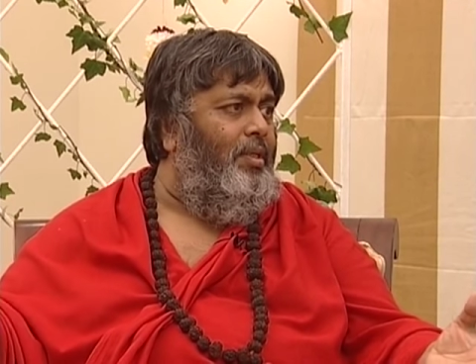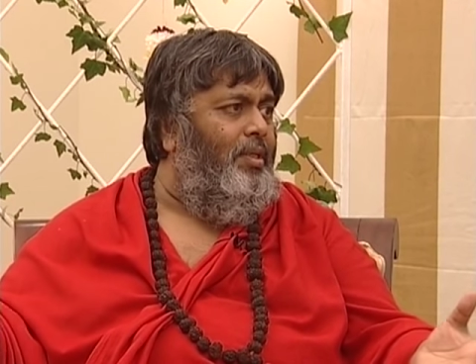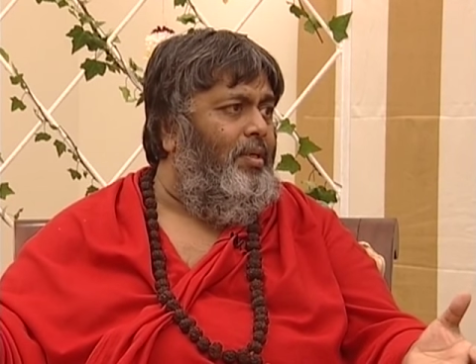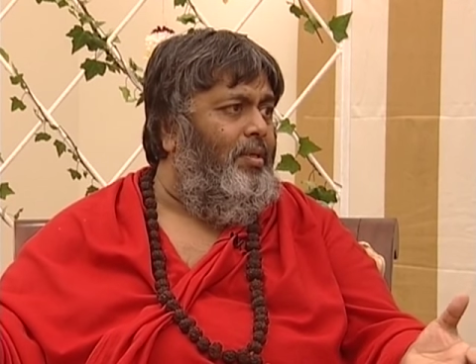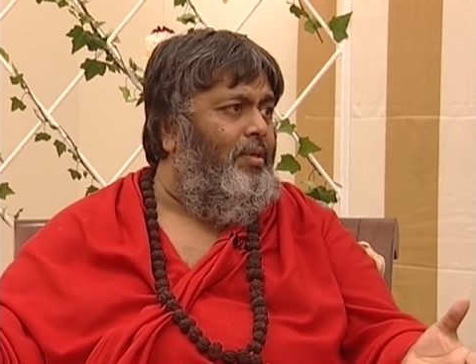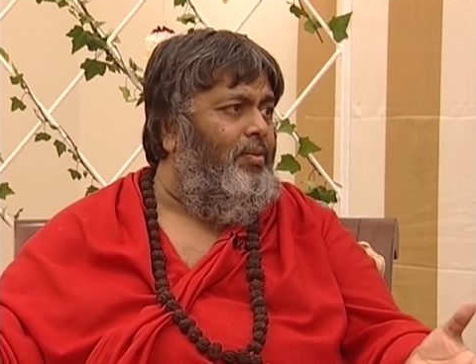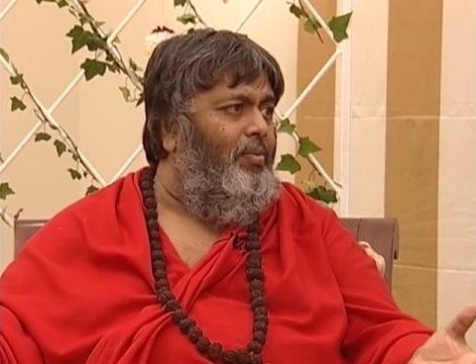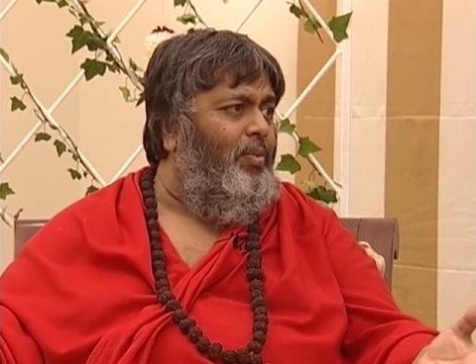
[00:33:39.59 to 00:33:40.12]

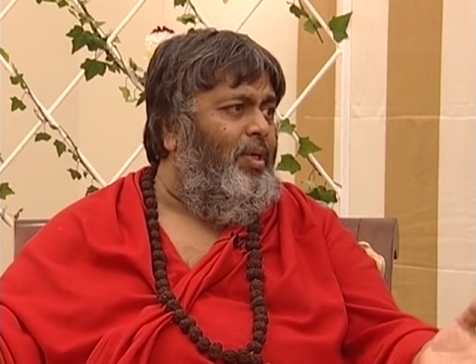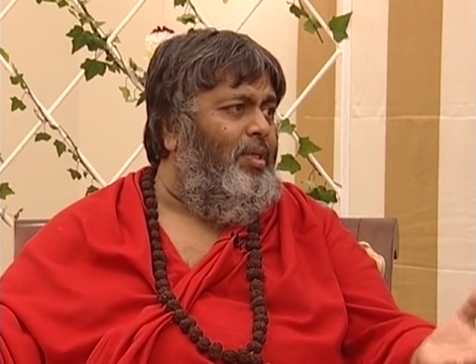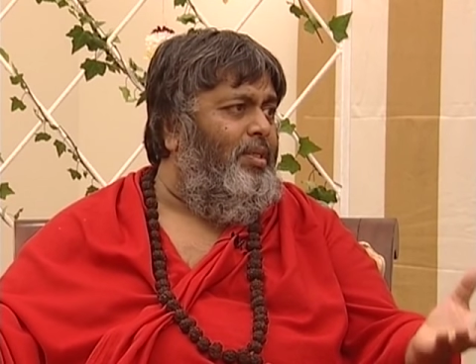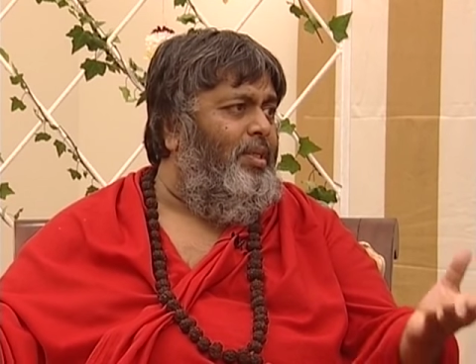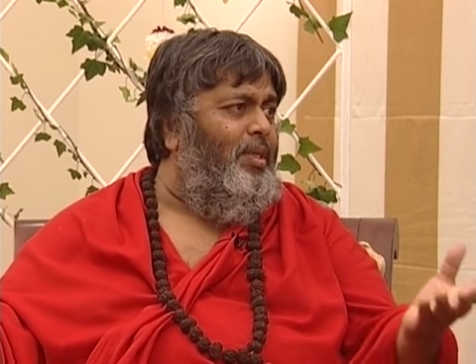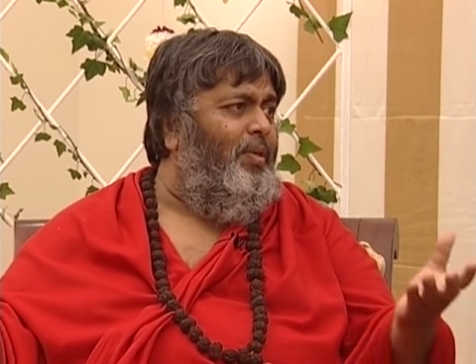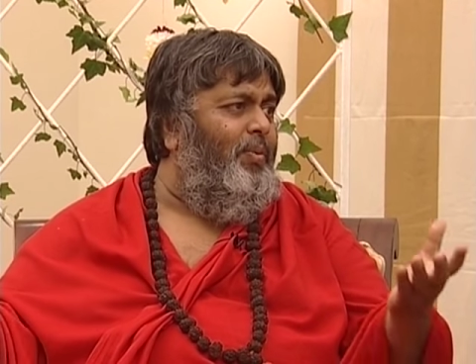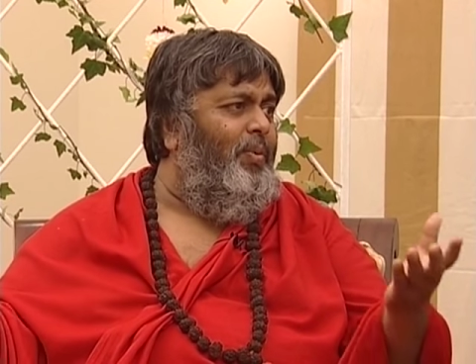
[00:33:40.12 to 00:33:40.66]
the
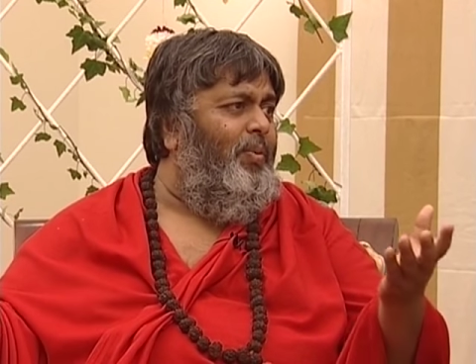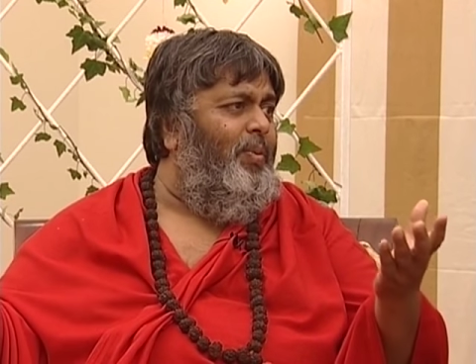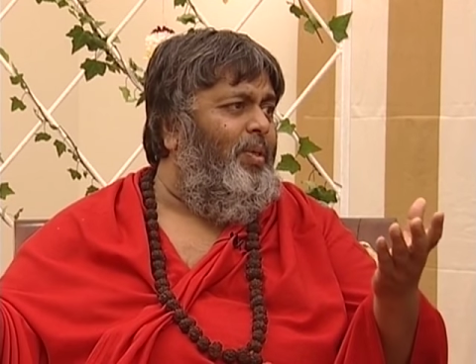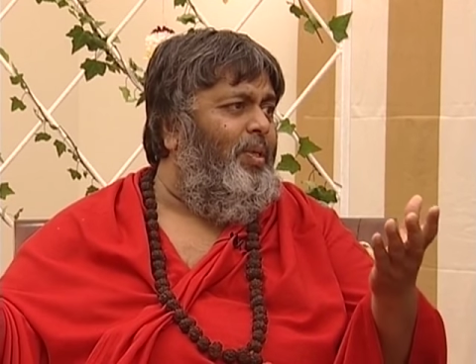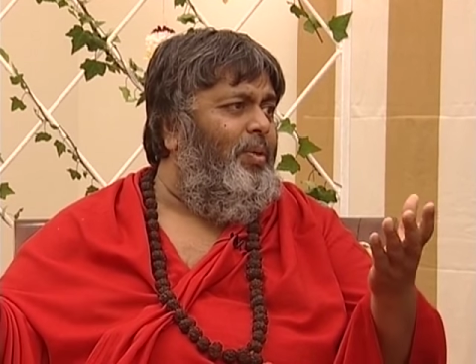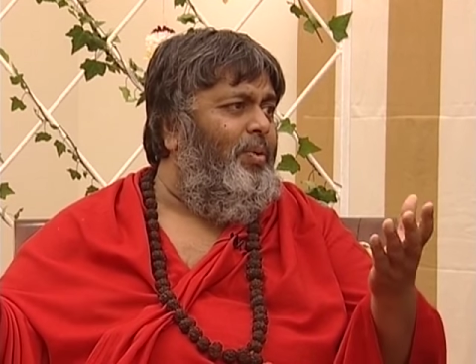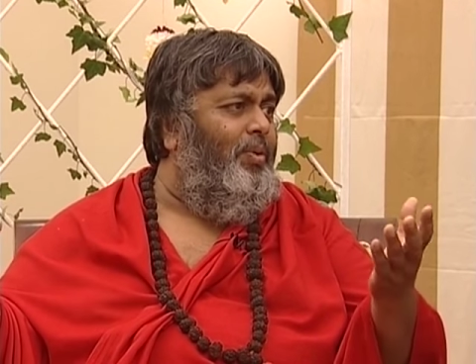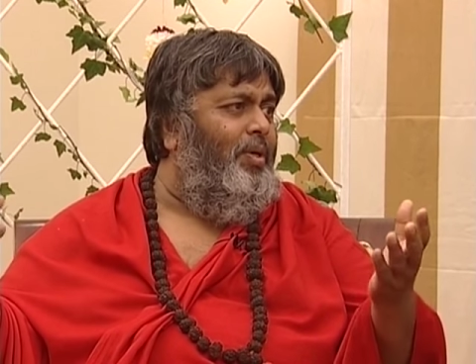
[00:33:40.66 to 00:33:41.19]
water level
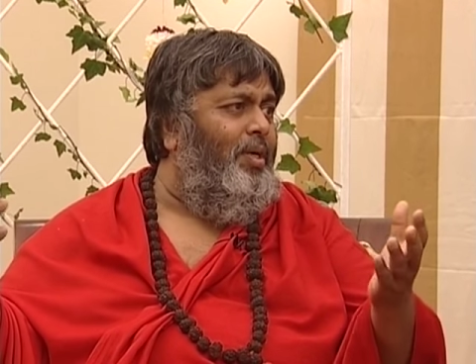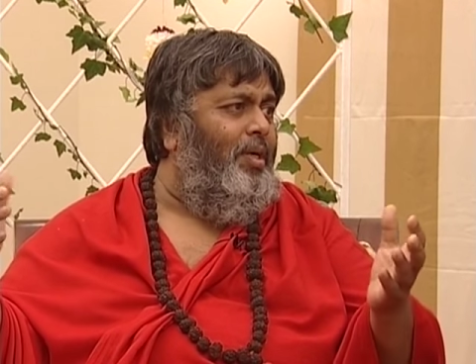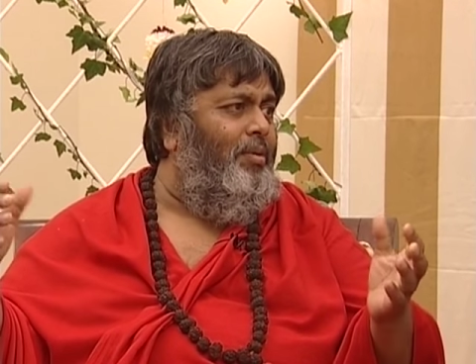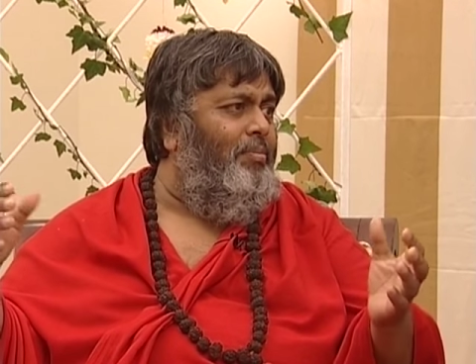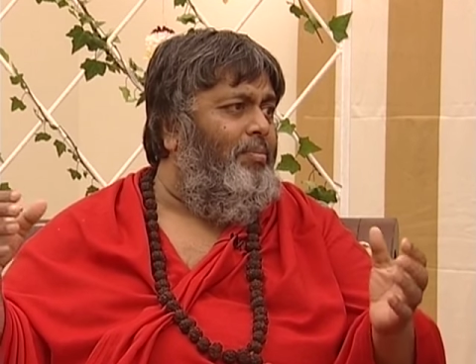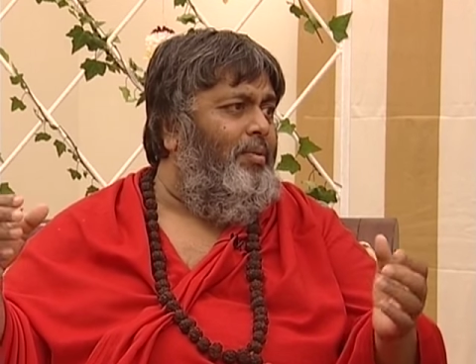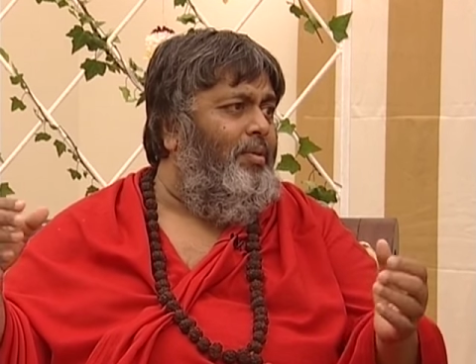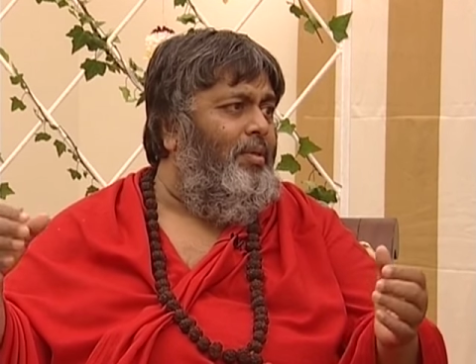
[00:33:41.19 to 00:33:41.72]
will go
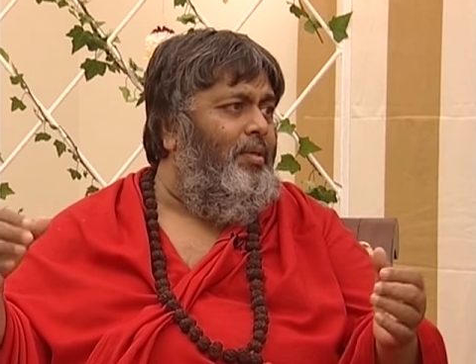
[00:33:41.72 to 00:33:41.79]
up,